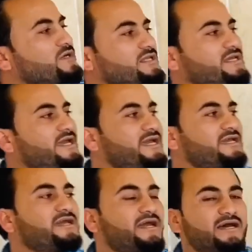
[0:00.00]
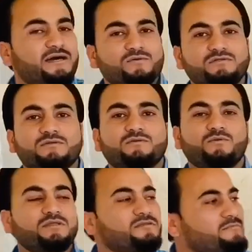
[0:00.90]
hang out
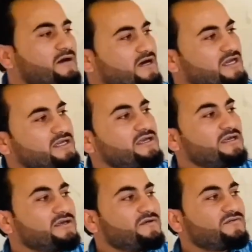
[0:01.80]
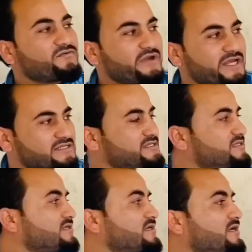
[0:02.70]
with my friends.
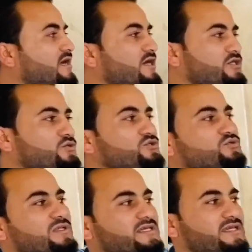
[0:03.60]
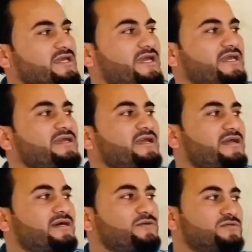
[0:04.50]
I usually hang
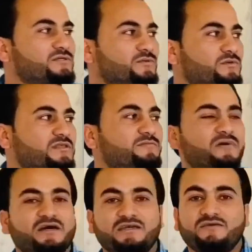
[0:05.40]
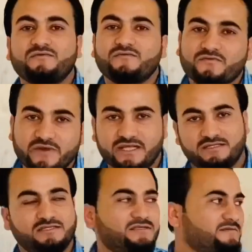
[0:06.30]
out with my
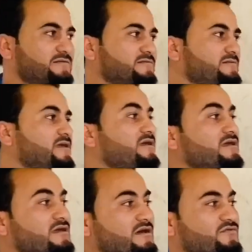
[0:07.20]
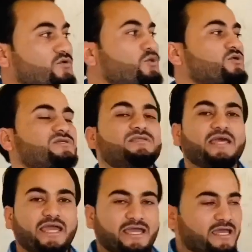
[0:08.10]
friends. Of course,
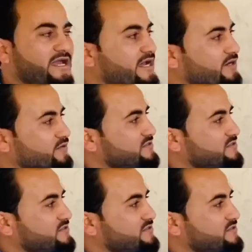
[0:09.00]
hang out